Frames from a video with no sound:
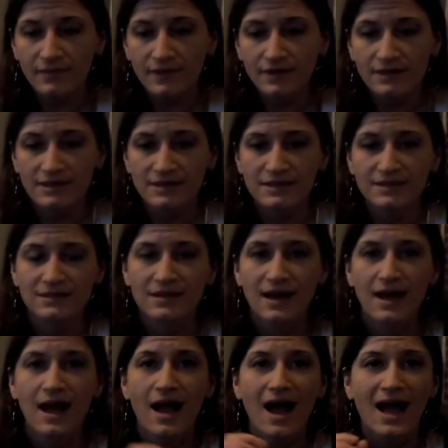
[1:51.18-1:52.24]
because
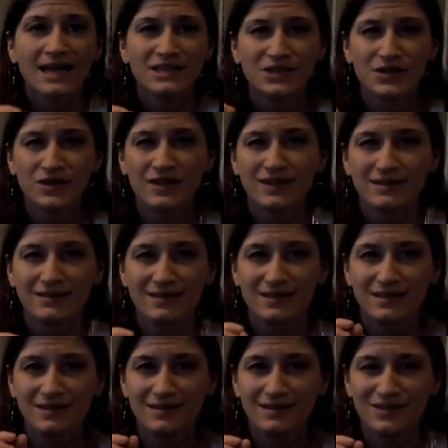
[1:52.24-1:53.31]
I started
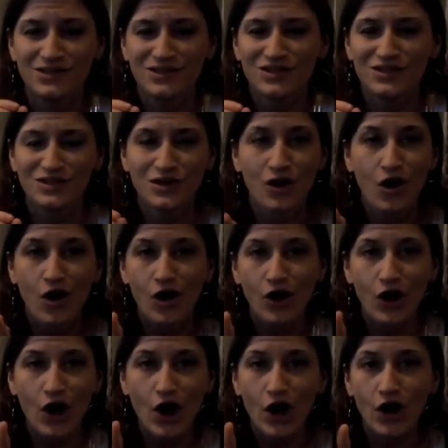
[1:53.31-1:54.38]
Scar
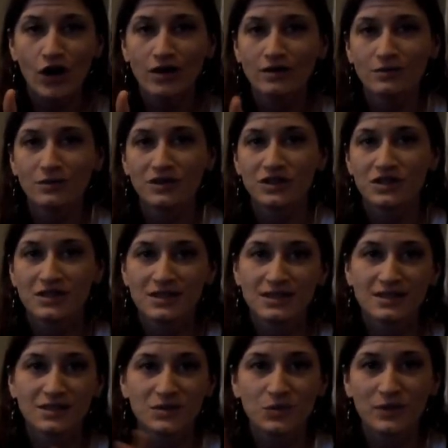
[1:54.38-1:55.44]
Guard, which is
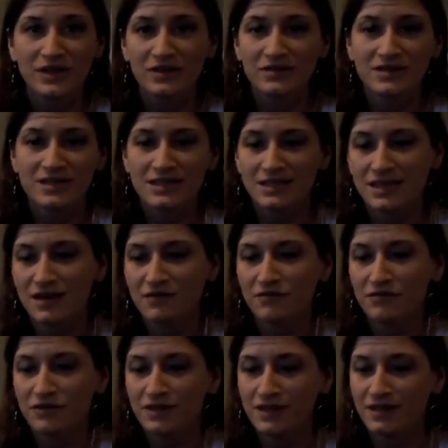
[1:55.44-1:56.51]
this weird
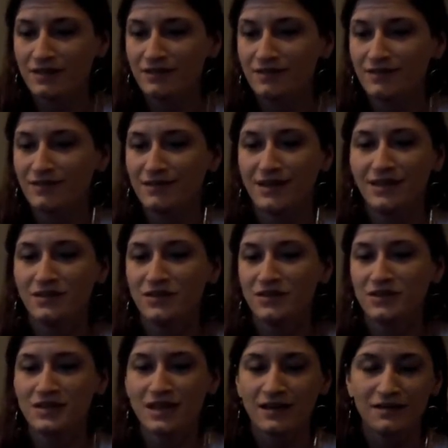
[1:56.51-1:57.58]
stuff that it
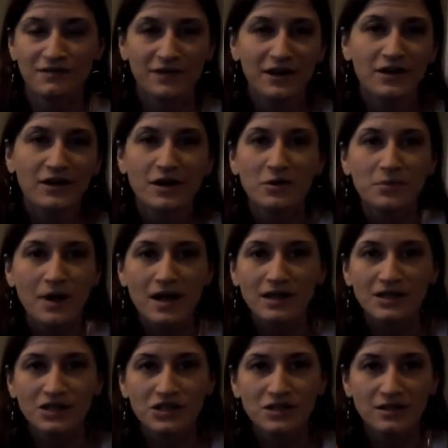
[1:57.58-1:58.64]
looks like fingernail polish,